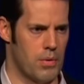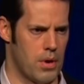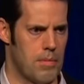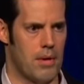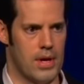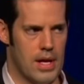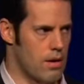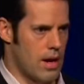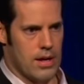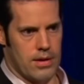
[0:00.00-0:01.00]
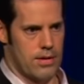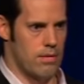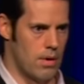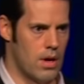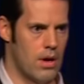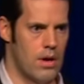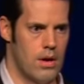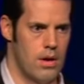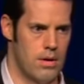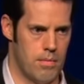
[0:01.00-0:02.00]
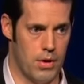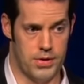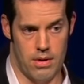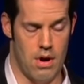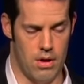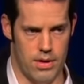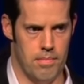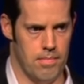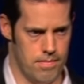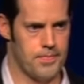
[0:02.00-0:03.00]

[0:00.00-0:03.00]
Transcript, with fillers: We want to be able to integrate into most or all of them.